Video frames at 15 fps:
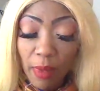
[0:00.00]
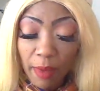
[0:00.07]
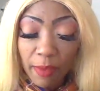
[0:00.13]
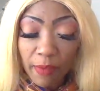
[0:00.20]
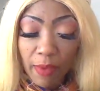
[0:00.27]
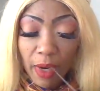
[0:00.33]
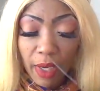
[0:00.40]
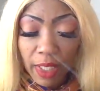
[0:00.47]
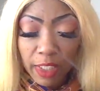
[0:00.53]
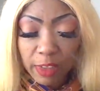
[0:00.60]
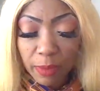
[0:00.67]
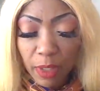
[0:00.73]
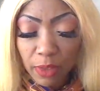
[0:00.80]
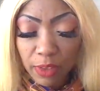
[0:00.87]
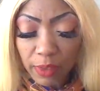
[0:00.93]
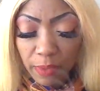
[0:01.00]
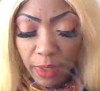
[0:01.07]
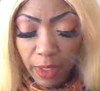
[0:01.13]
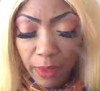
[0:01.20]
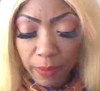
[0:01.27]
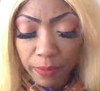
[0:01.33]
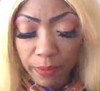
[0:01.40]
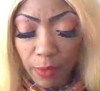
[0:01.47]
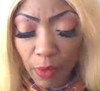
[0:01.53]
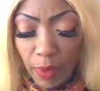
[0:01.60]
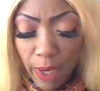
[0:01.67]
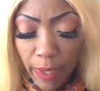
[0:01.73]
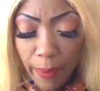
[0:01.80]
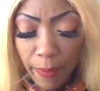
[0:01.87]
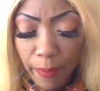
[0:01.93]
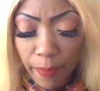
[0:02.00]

might be very explosive here. All right?